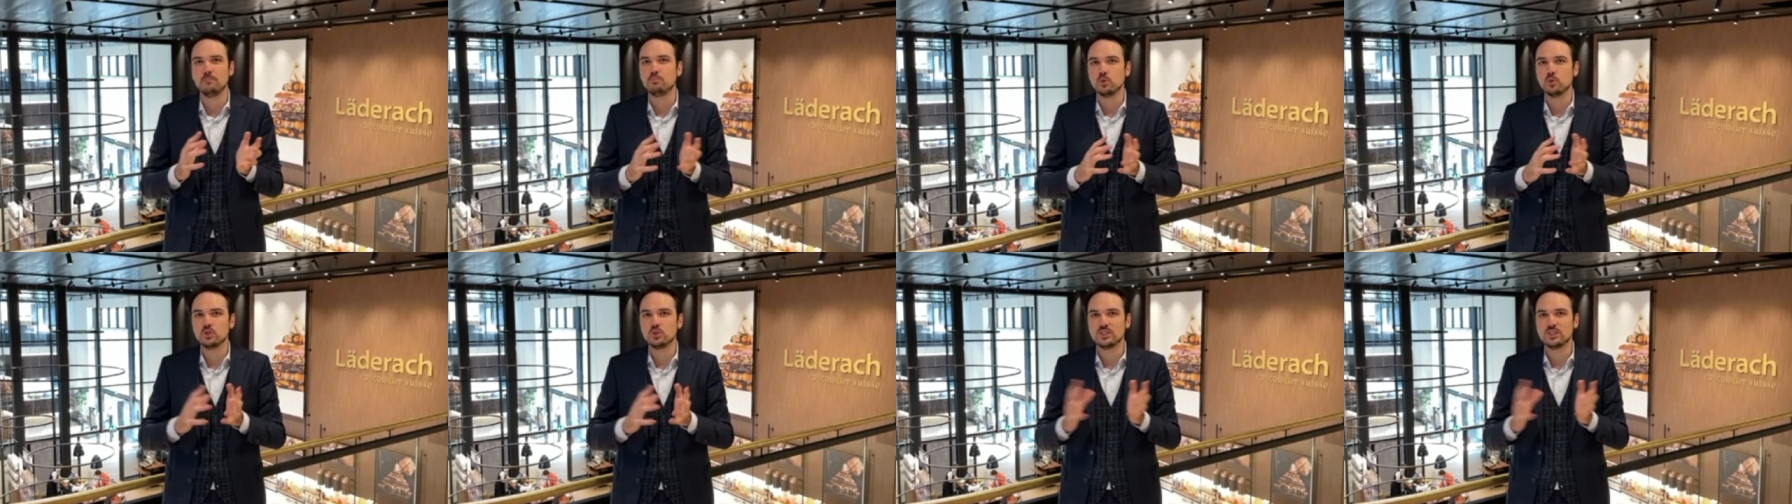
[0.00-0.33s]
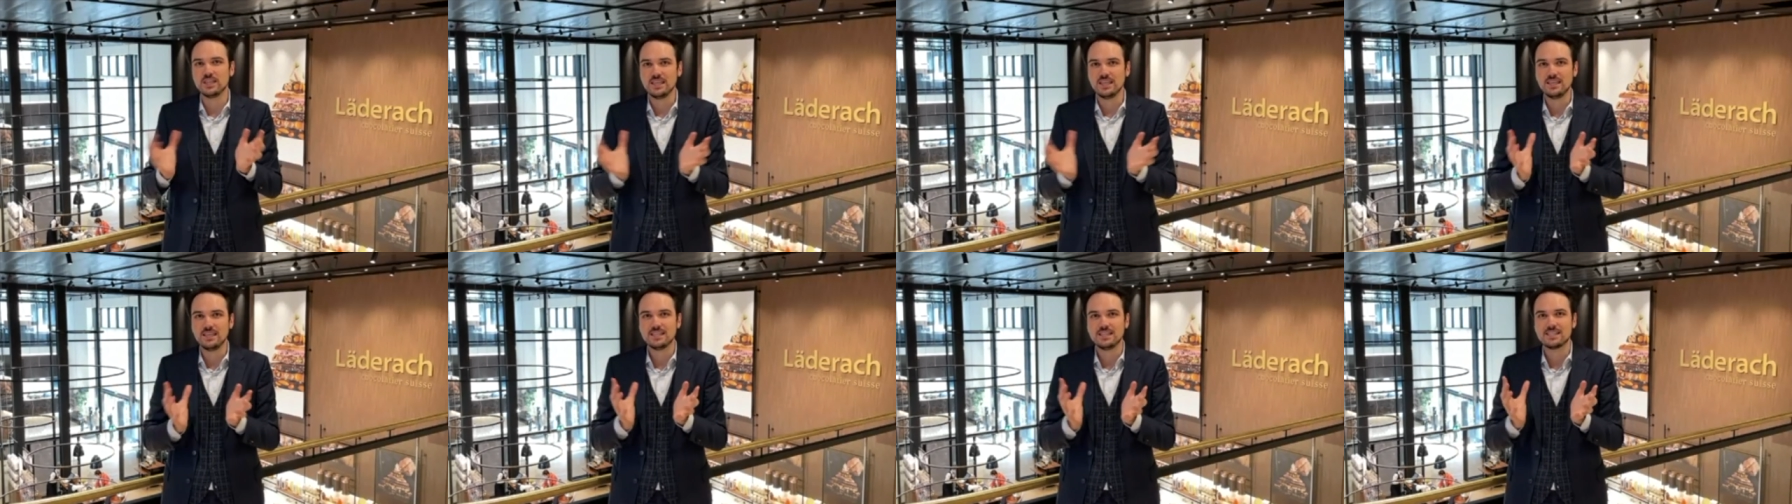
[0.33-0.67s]

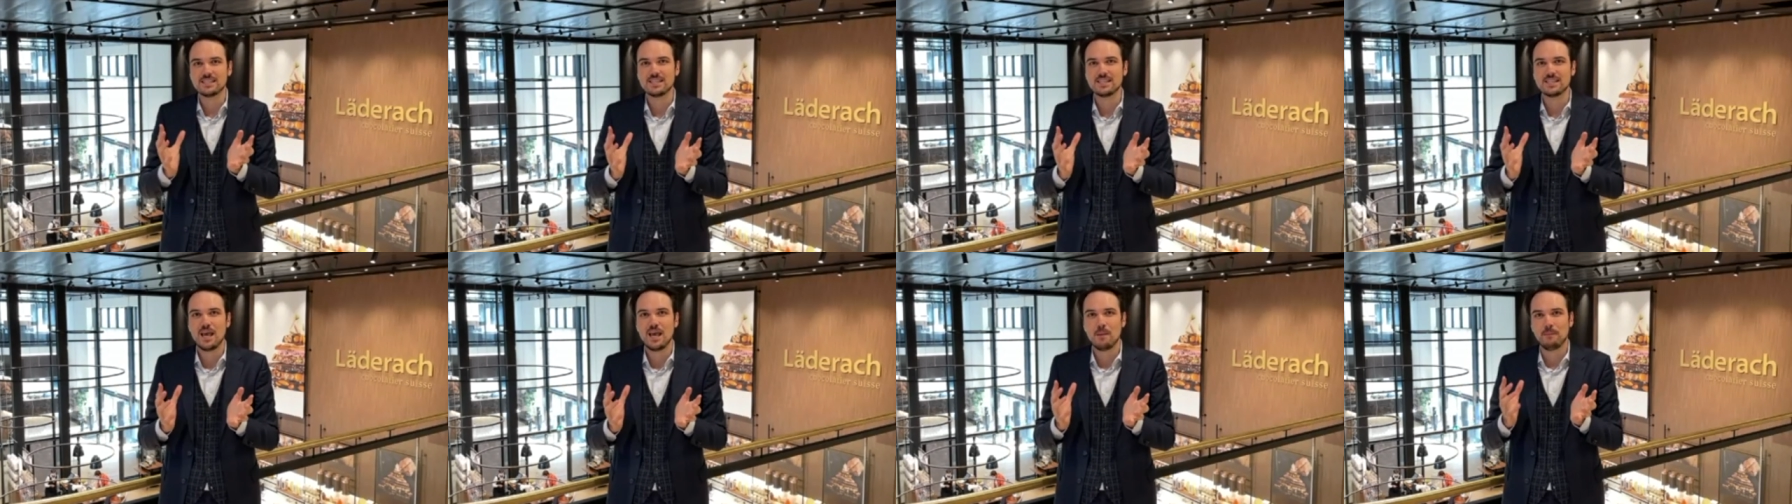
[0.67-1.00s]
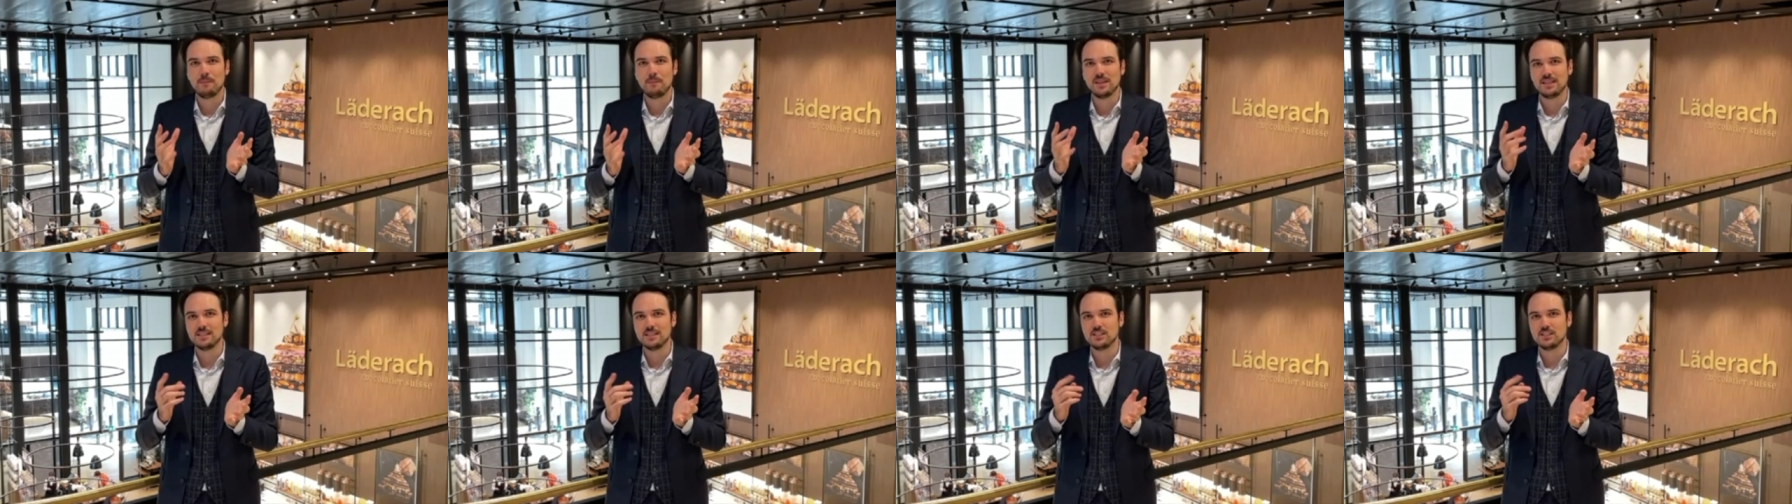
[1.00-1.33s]
boutiques
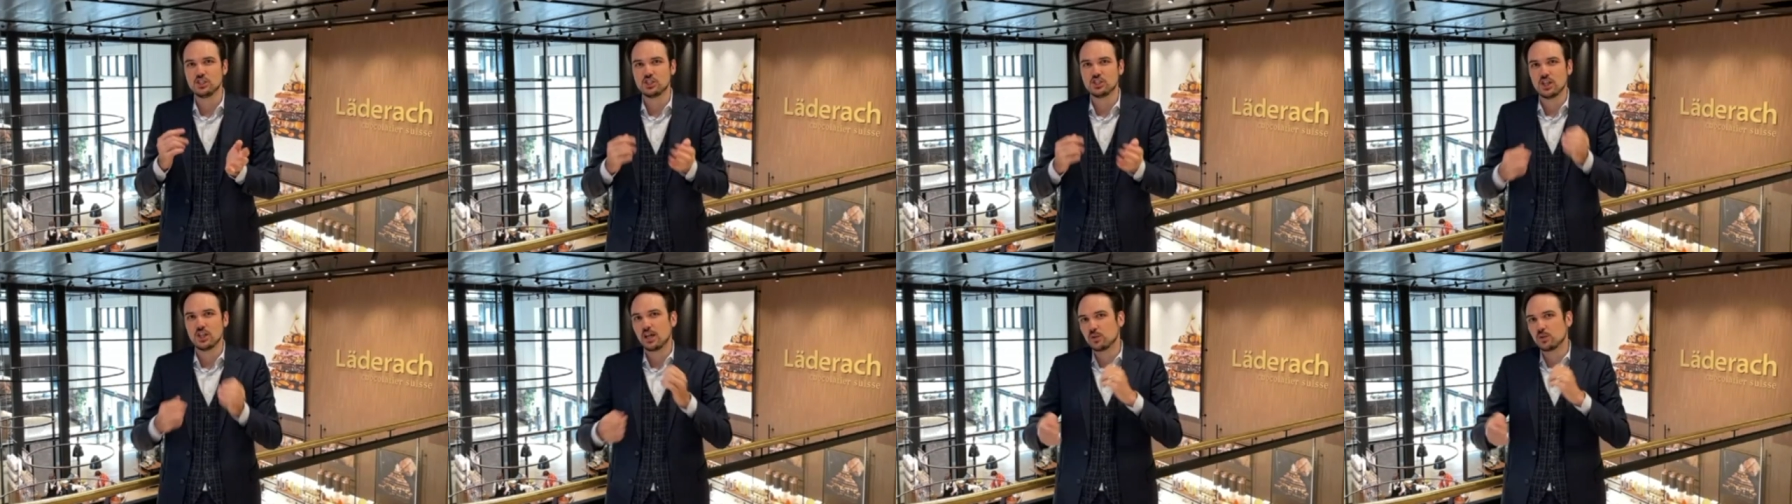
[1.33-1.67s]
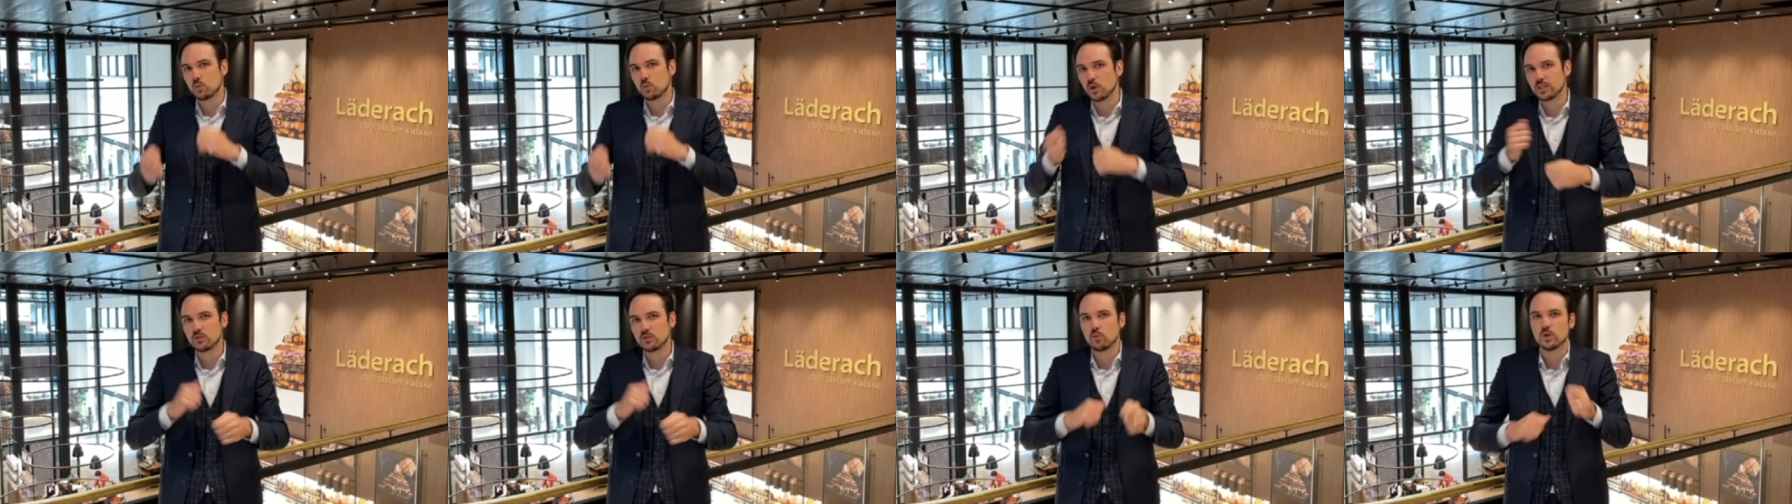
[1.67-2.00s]
but this is not
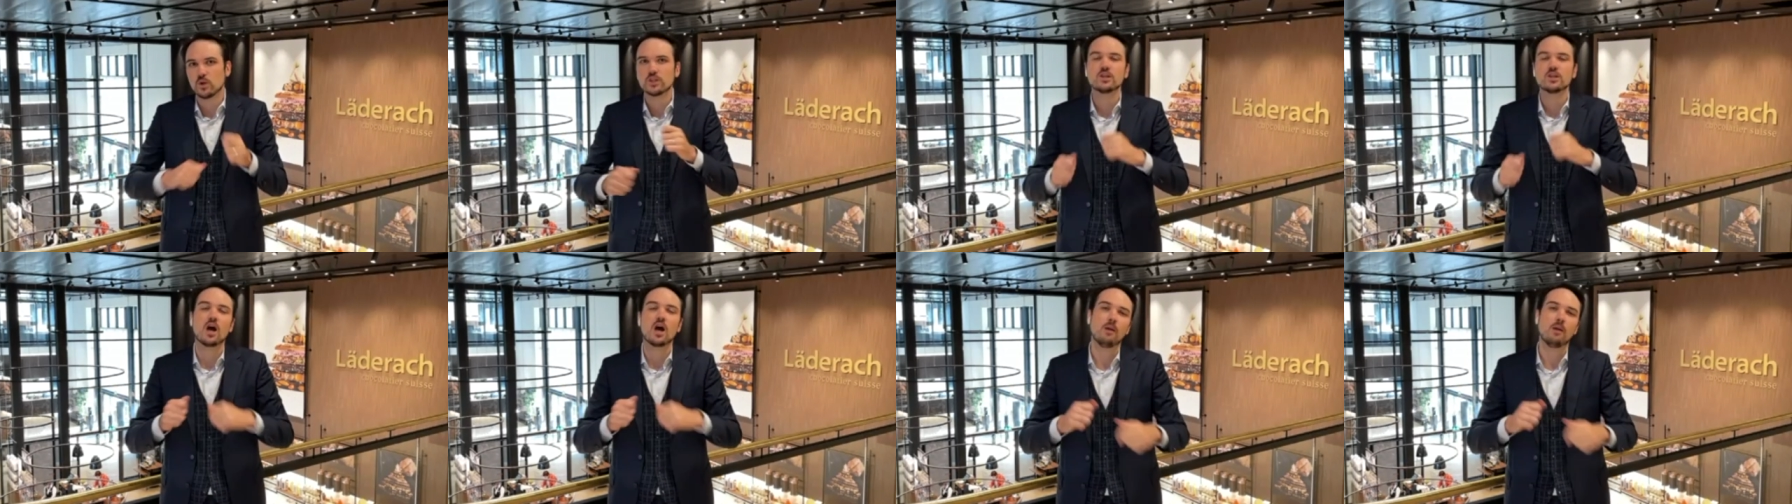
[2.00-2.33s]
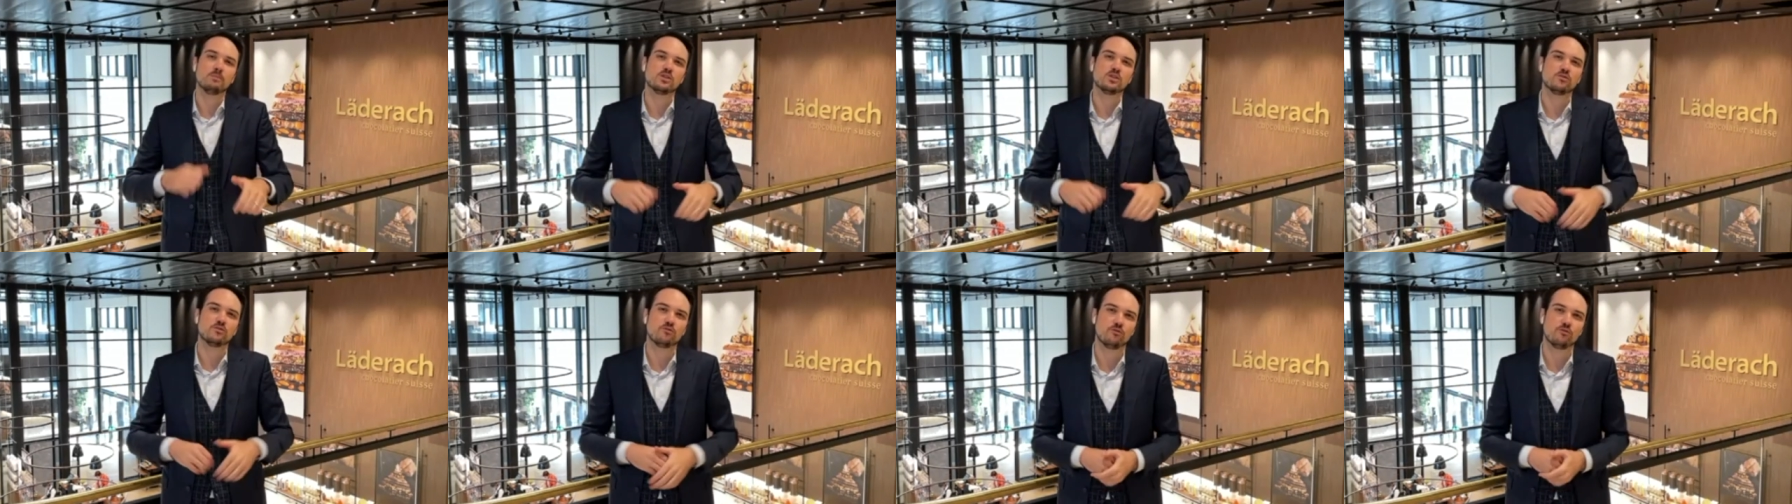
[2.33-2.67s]
what what comes